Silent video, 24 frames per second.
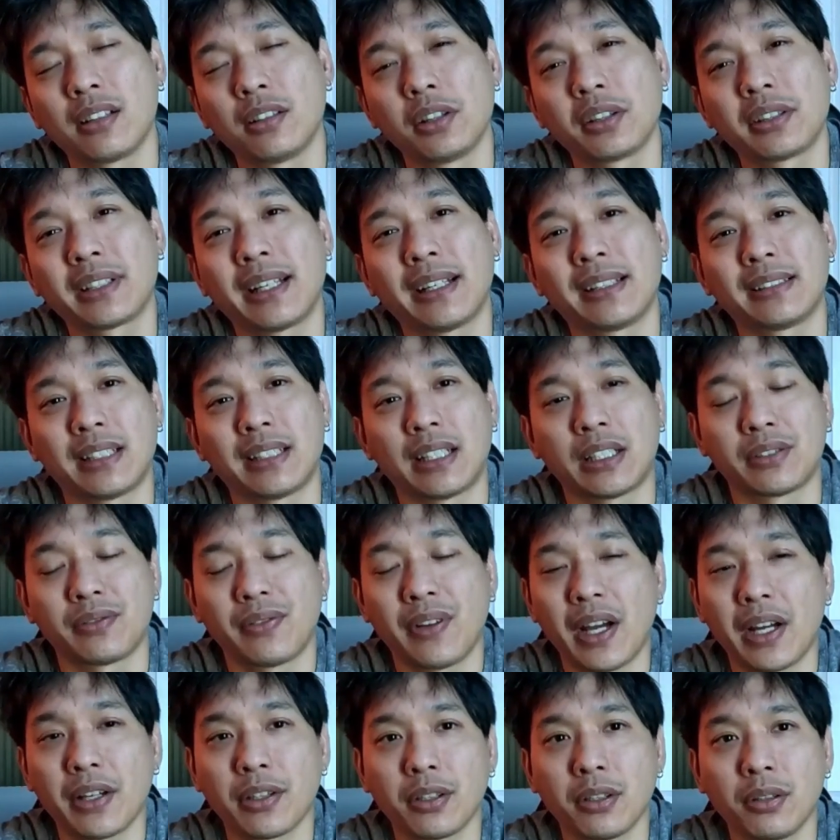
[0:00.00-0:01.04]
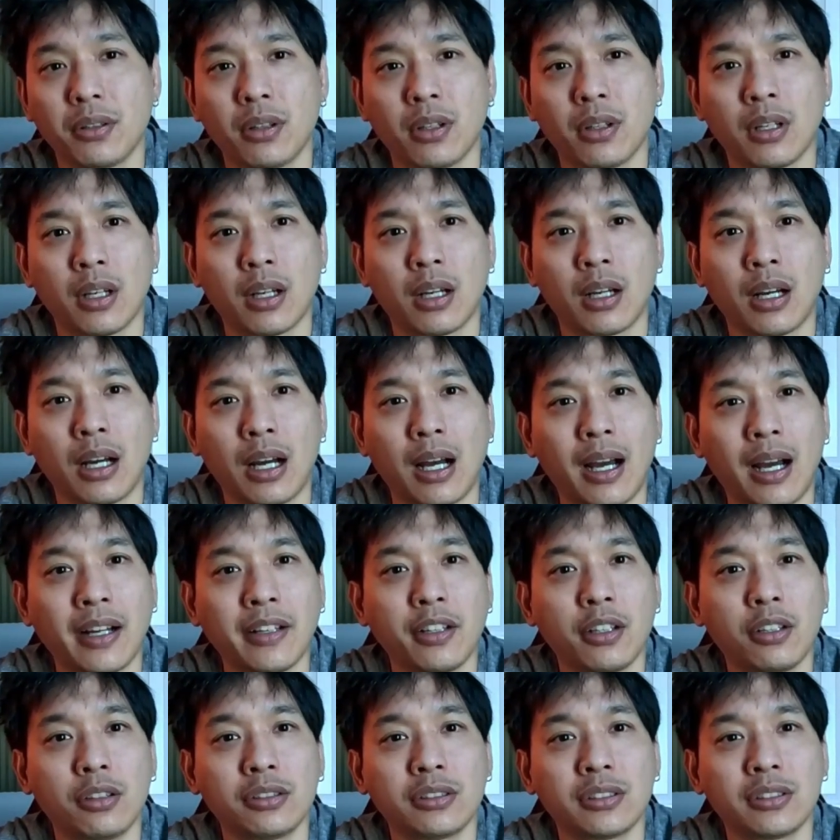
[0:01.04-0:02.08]
looked at as value. I
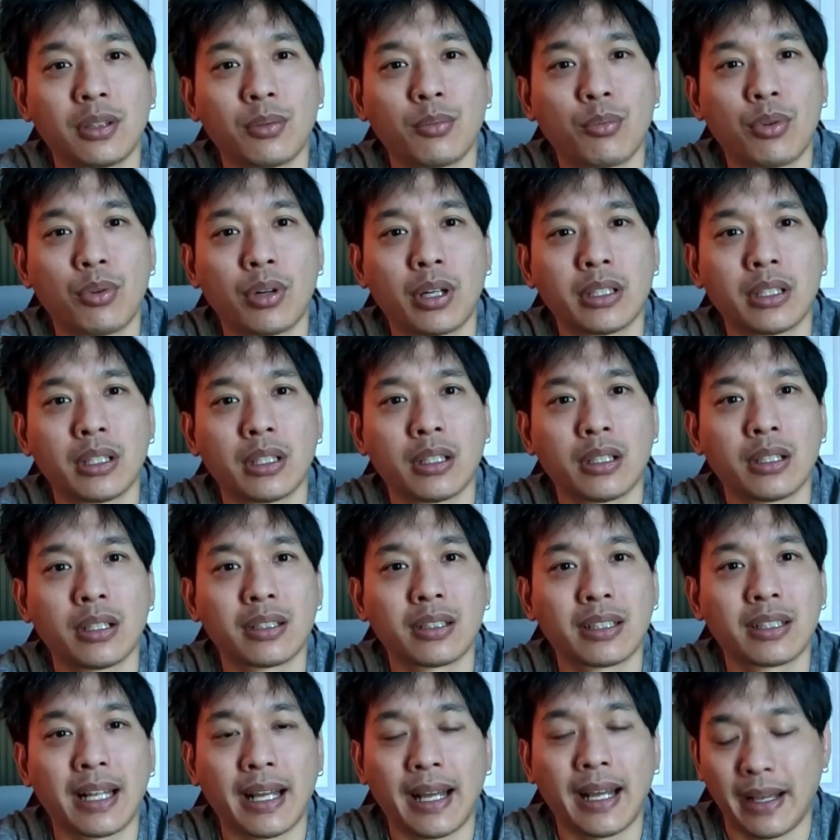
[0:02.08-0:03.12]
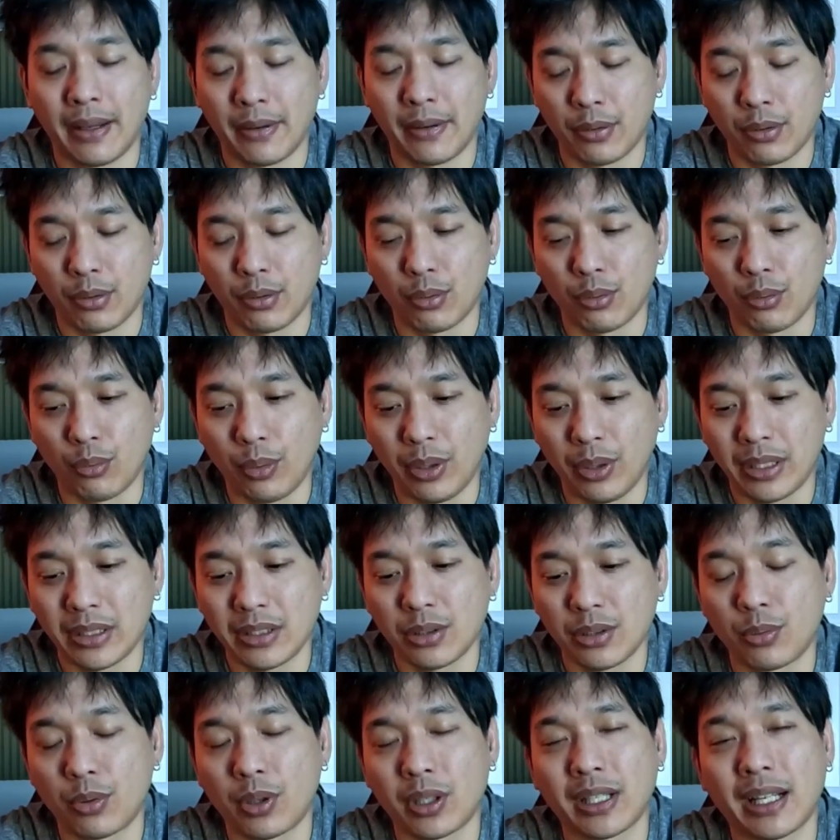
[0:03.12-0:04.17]
know someone that went
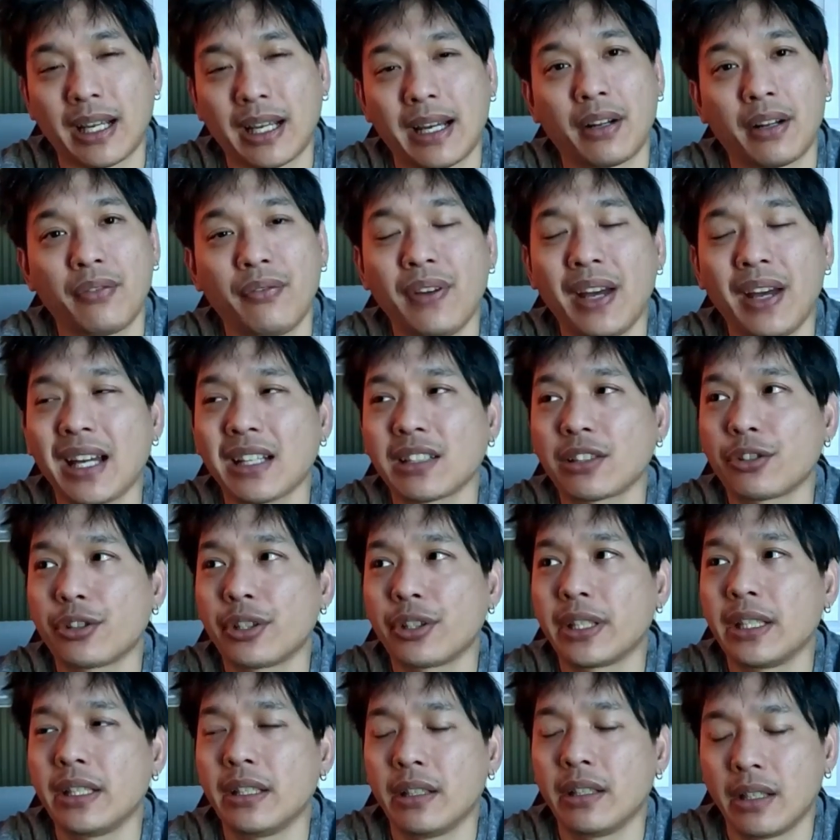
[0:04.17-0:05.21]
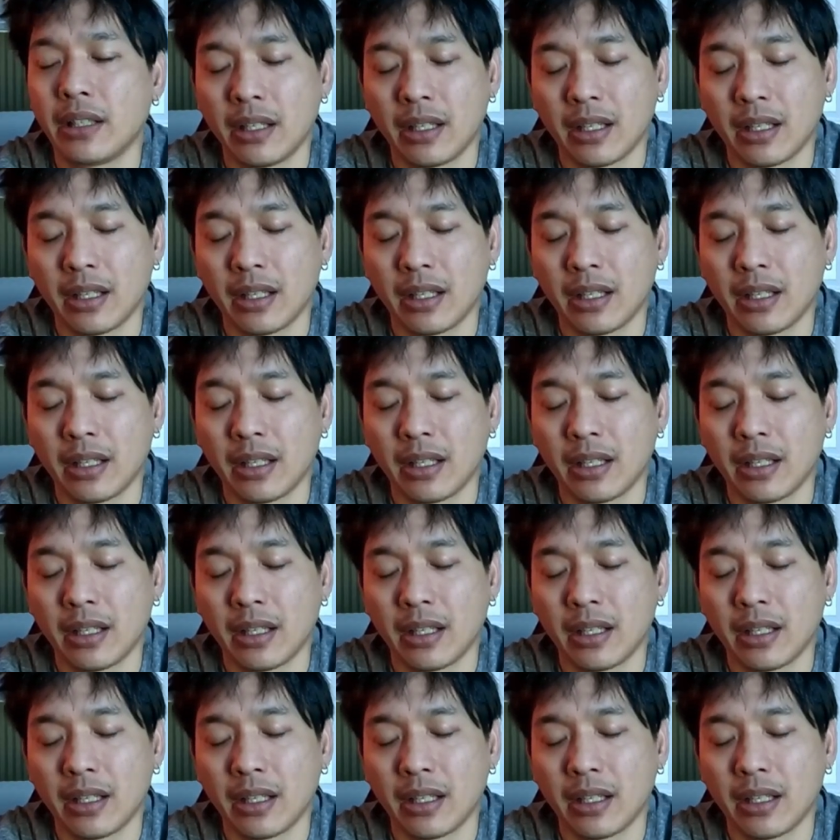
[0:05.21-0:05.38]
to work at a factory,